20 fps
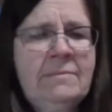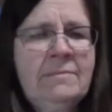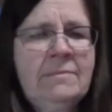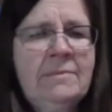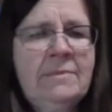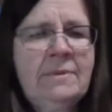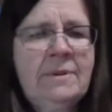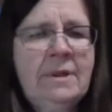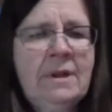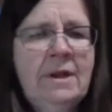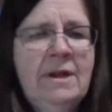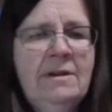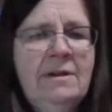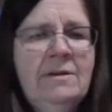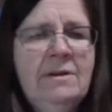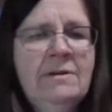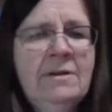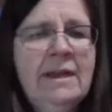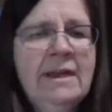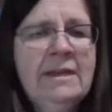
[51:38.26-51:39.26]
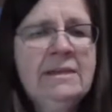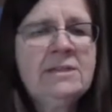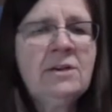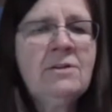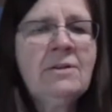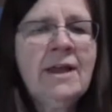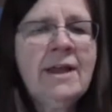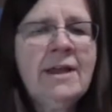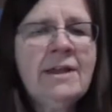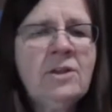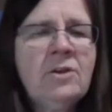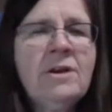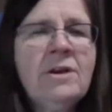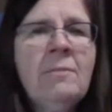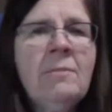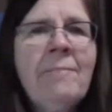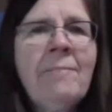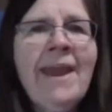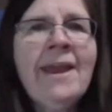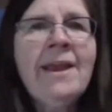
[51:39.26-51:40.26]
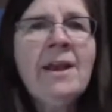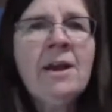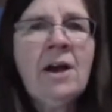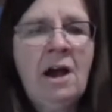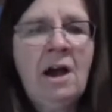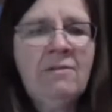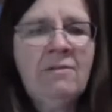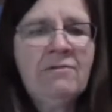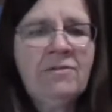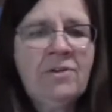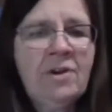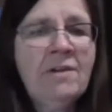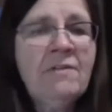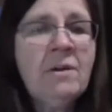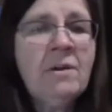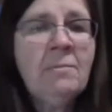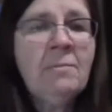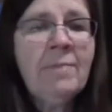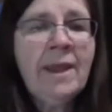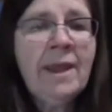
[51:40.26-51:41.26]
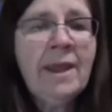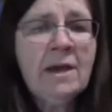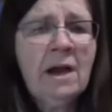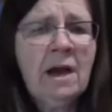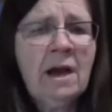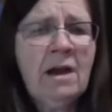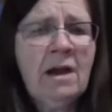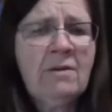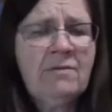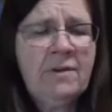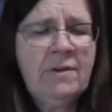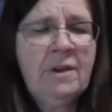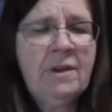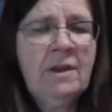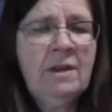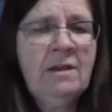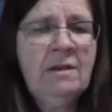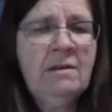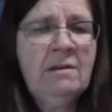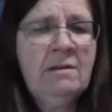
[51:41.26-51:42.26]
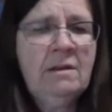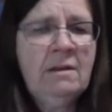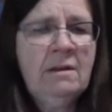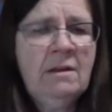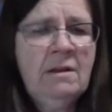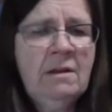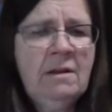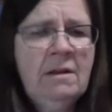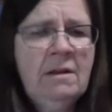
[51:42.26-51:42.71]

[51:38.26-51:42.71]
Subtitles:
Okay, so like they're in a bake-off. They're having a bake-off, and